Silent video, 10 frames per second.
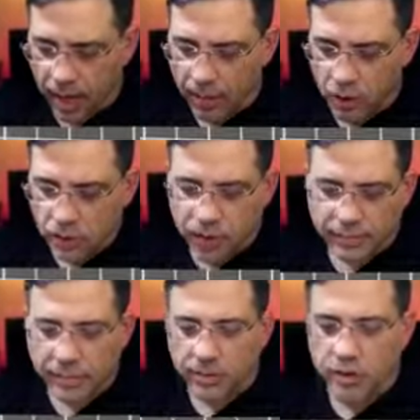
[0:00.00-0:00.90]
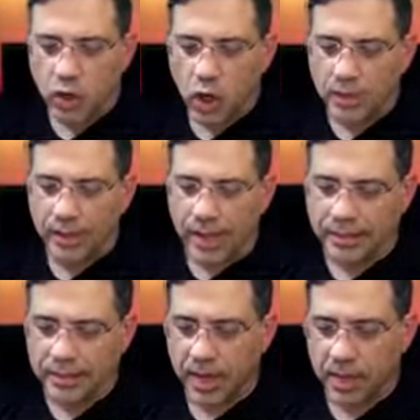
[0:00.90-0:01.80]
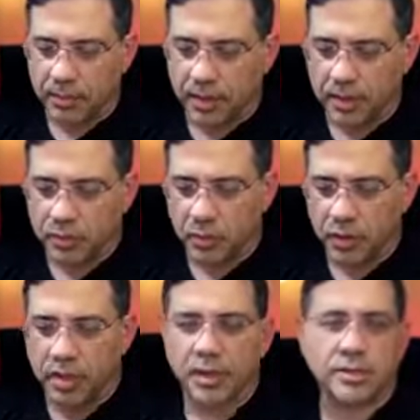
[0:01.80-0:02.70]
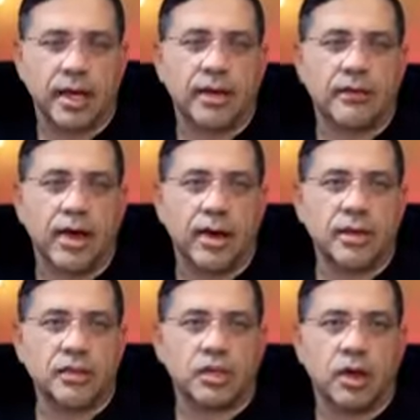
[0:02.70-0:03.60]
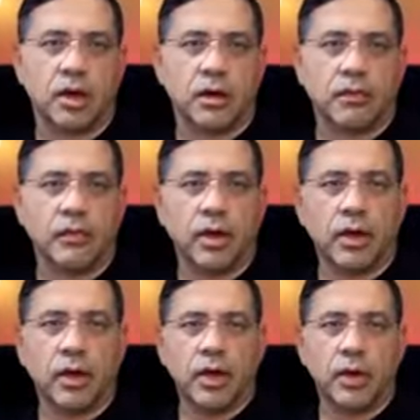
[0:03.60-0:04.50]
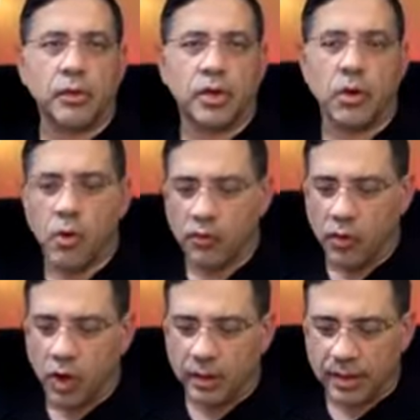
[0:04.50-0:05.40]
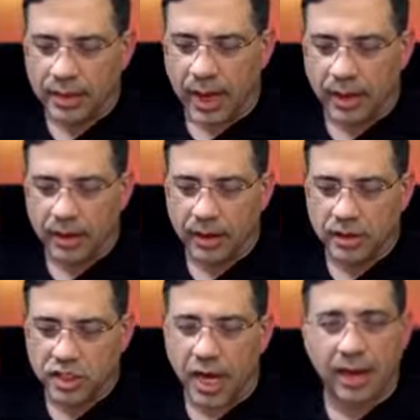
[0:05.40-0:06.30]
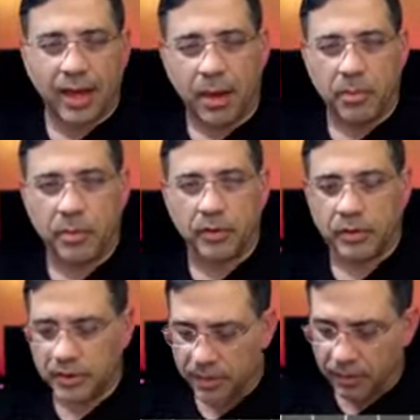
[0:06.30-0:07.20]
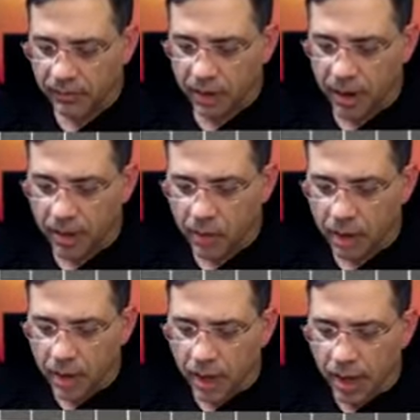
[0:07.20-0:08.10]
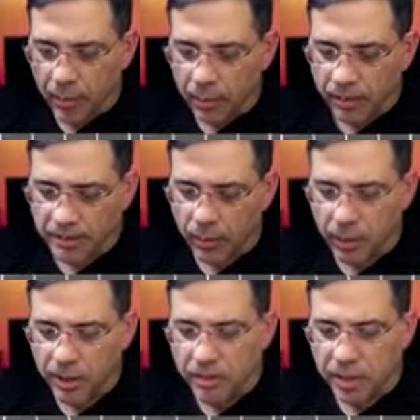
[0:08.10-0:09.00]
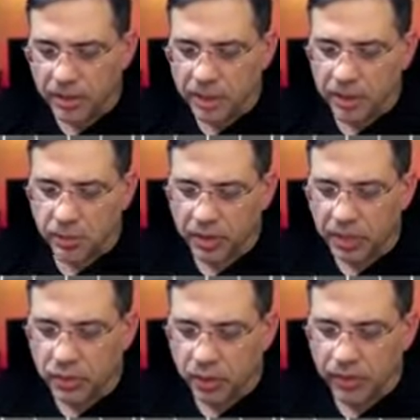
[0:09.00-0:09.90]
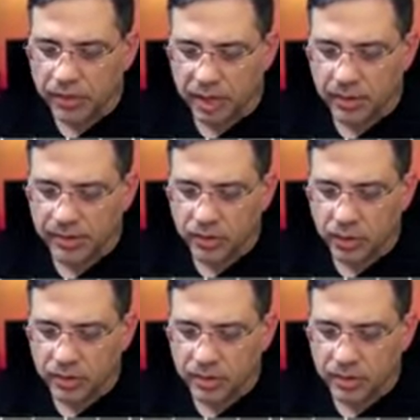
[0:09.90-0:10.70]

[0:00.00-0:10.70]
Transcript: You also have something that's called Nightscape that's really going to take advantage of the overall night shot capabilities of the camera. And one of the things I wanted to mention is with each one of these settings, as you can